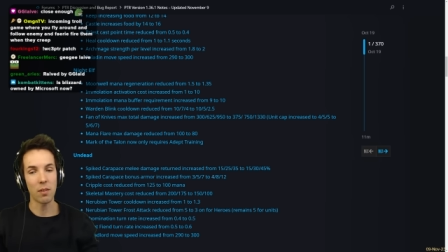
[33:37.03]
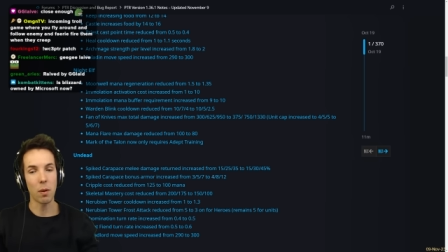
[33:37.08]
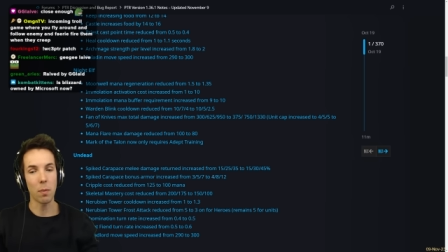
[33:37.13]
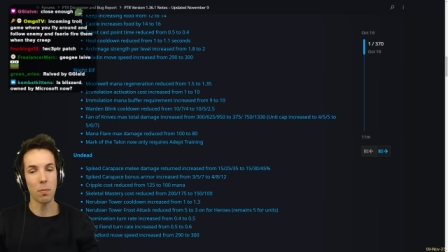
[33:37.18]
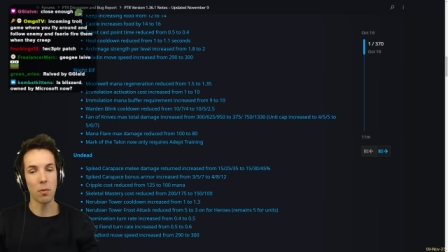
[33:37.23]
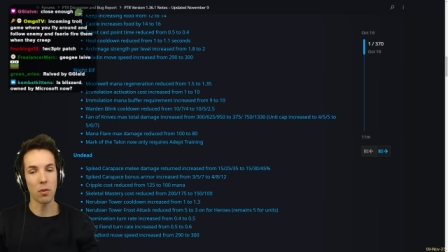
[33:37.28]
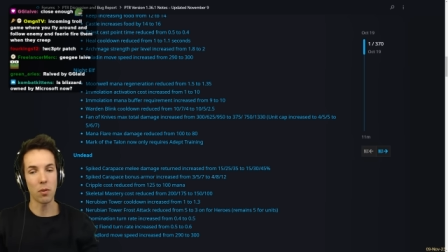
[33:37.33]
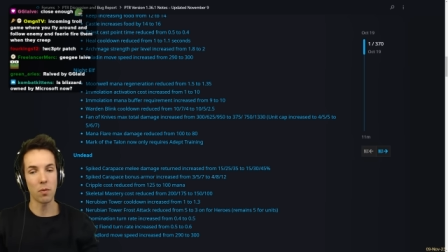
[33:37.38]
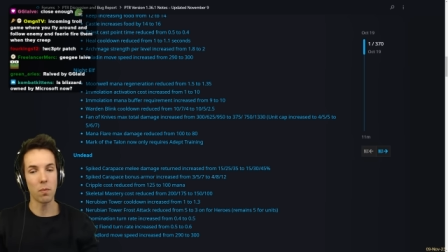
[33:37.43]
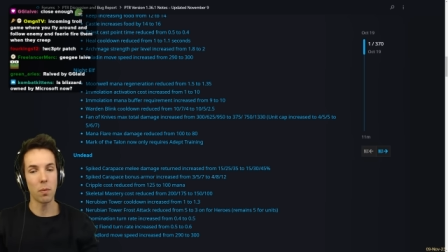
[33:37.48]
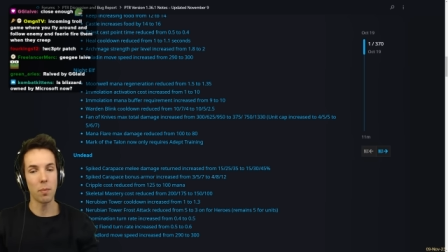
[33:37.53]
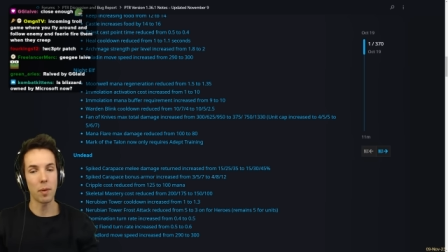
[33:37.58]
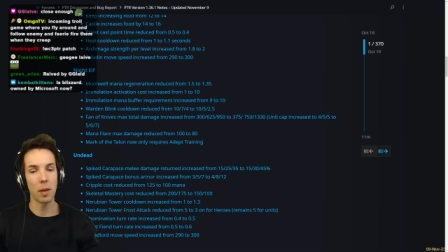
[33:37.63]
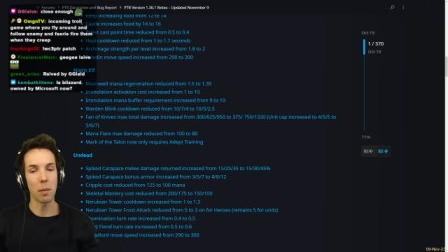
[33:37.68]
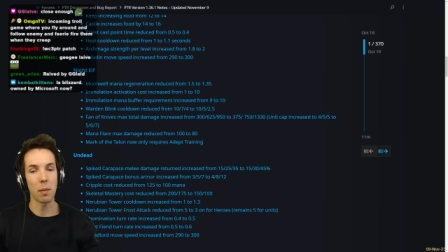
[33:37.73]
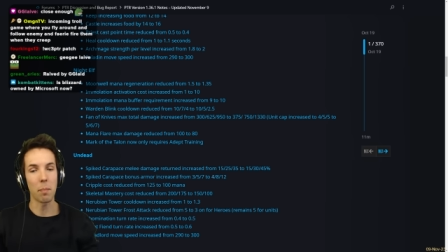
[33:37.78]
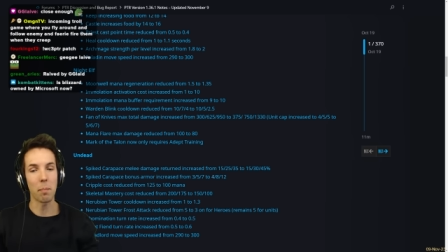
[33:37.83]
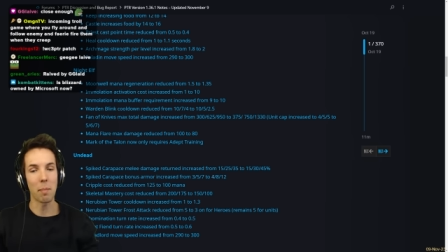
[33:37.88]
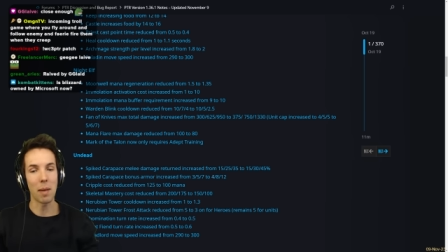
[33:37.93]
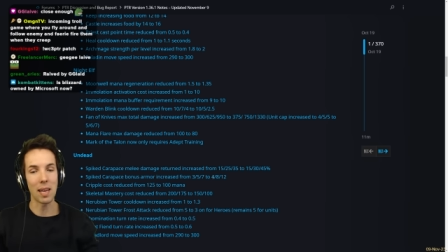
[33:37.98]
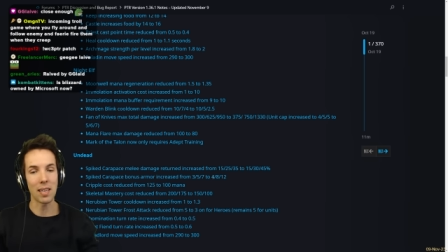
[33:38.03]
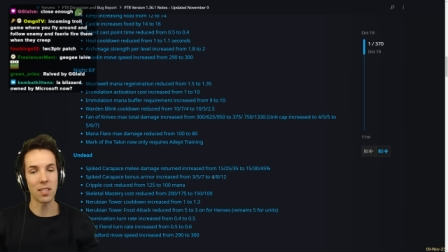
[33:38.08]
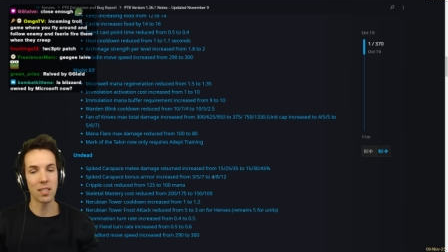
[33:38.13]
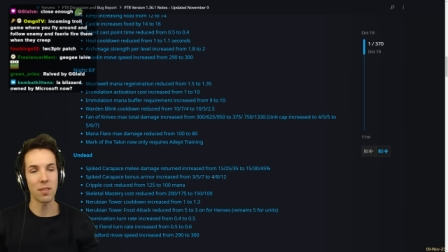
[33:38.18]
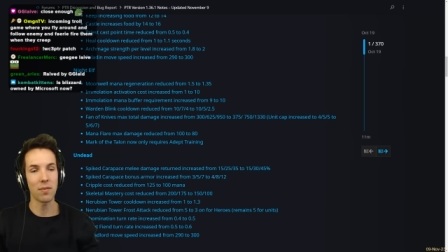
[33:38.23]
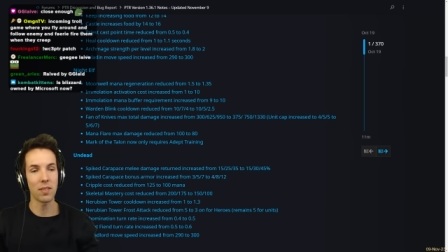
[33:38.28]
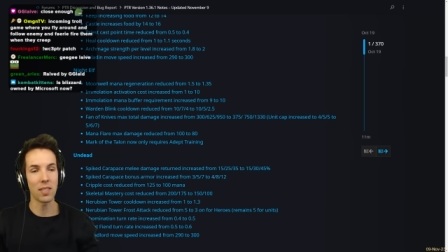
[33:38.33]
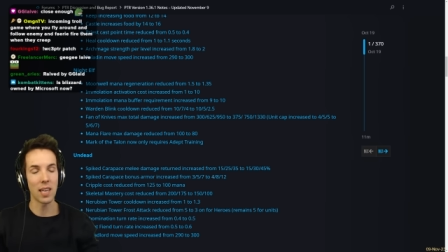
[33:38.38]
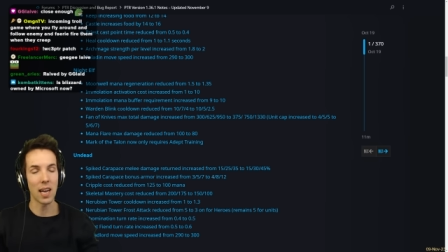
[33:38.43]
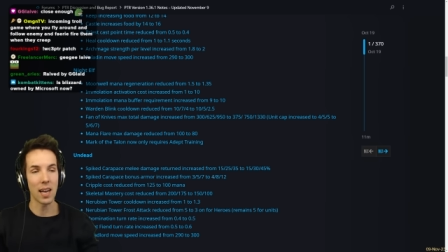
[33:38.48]
Cryptlord will be a
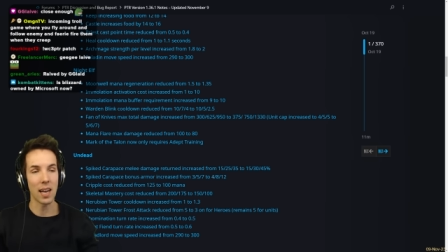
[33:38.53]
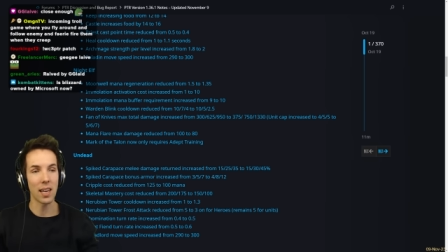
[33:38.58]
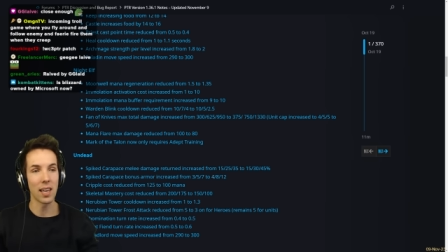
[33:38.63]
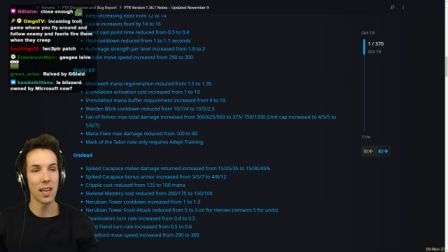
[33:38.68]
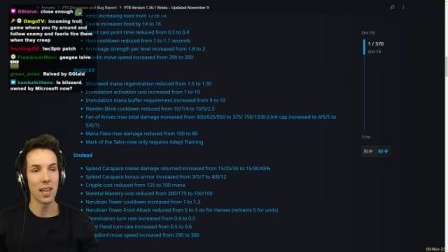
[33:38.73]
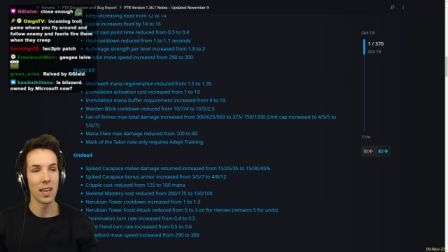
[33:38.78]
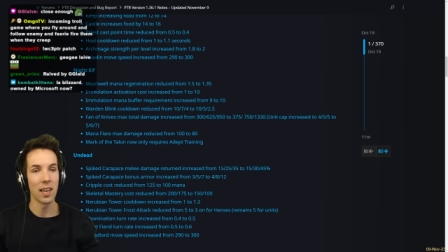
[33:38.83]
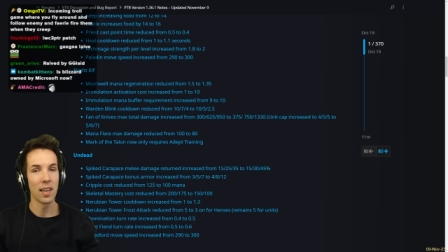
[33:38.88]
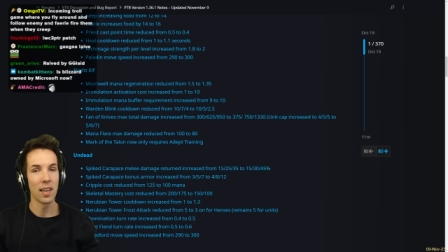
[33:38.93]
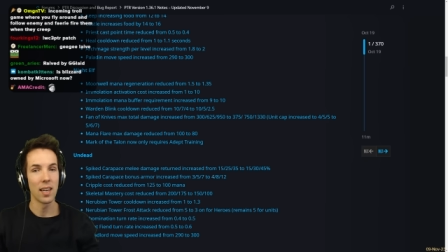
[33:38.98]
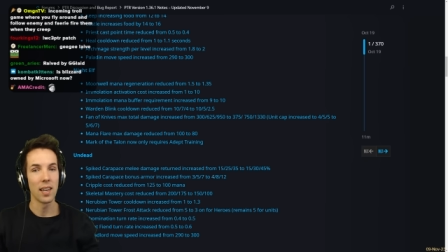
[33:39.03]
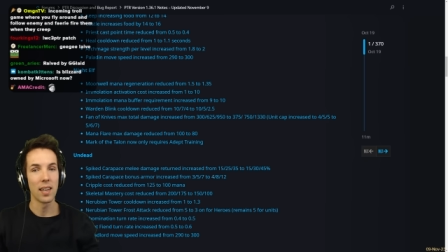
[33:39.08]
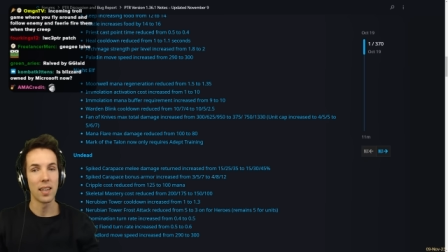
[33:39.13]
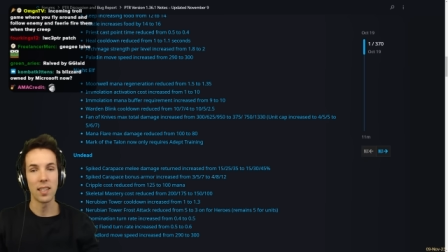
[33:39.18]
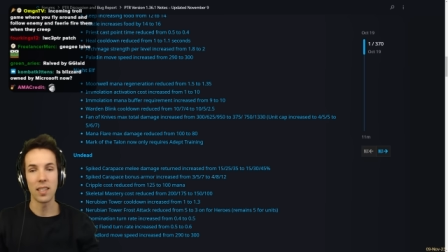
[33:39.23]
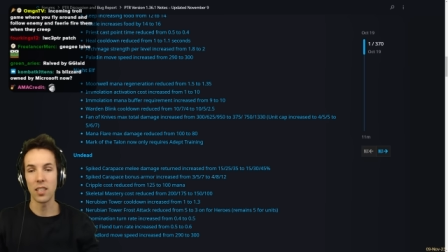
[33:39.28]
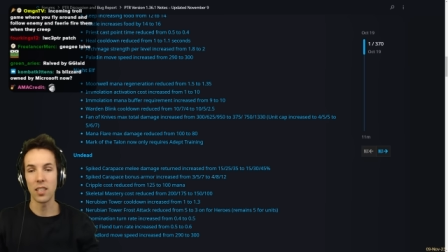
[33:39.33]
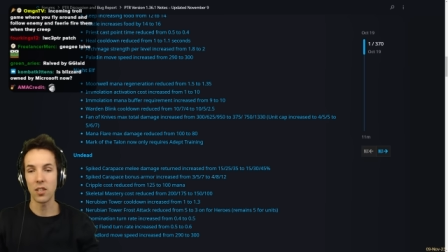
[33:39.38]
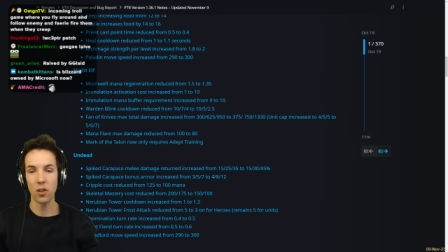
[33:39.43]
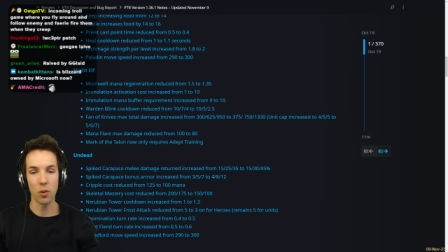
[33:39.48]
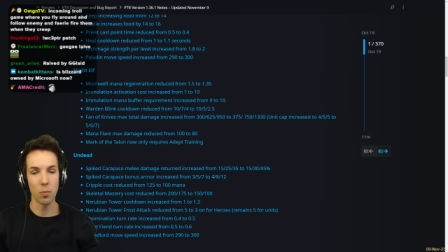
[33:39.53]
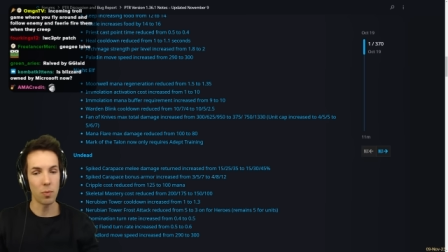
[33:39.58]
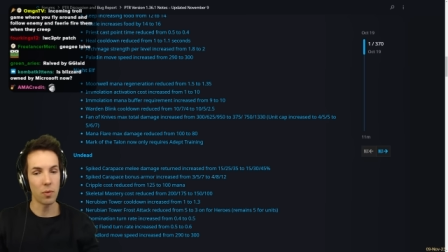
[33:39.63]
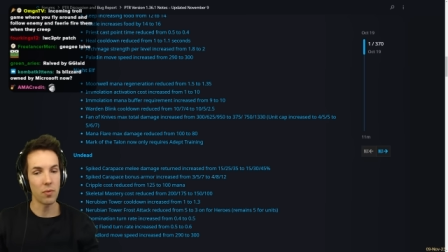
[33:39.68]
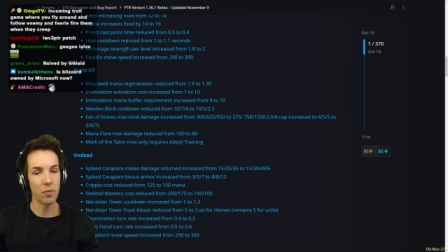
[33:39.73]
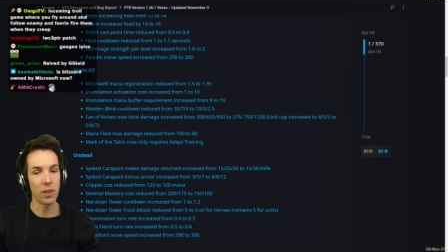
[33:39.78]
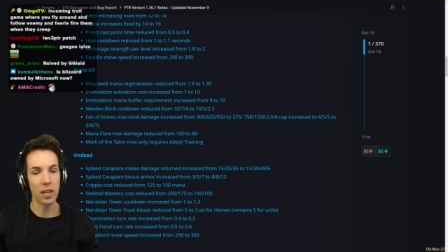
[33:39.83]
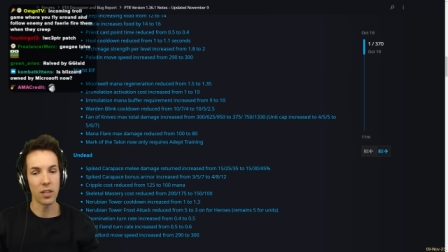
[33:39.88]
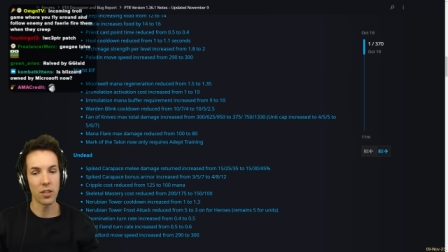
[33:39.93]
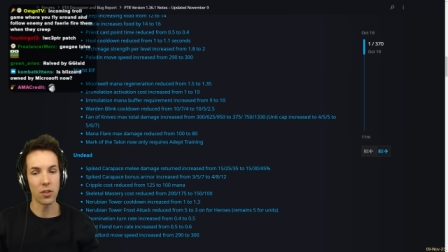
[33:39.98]
massive tank. This could be
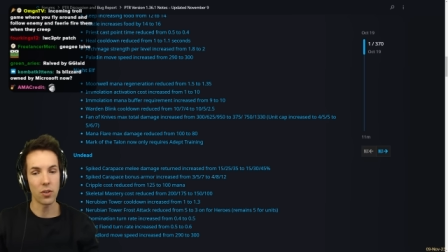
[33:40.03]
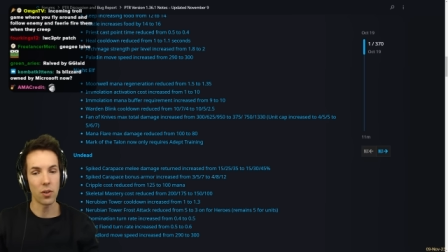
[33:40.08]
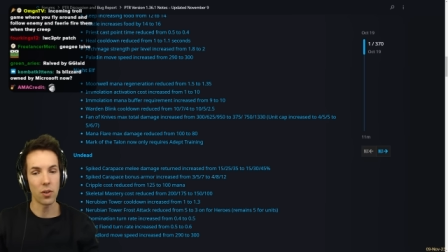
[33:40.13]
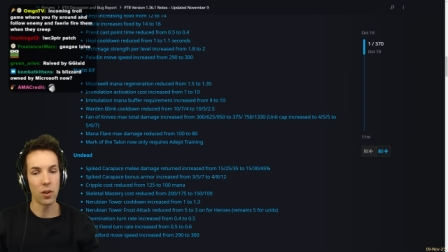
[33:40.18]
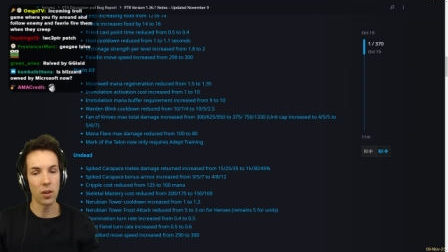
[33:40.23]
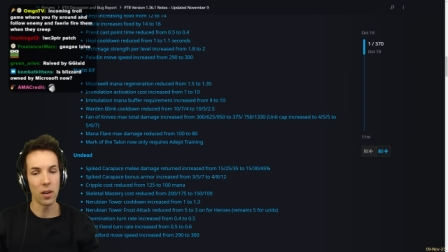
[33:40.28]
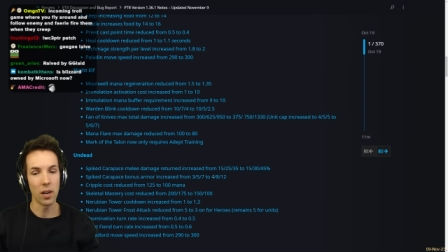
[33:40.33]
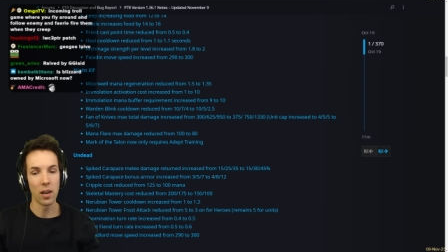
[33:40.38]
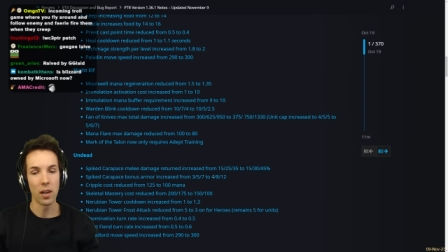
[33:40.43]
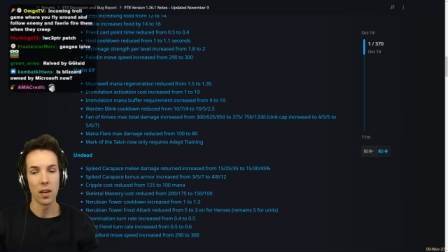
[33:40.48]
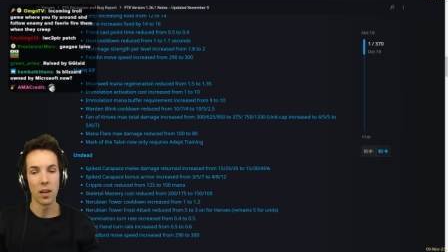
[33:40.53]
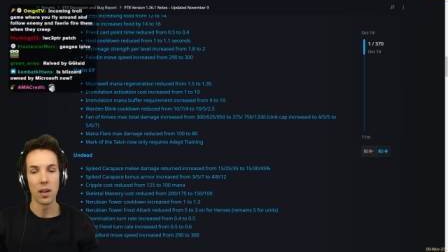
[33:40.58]
really strong,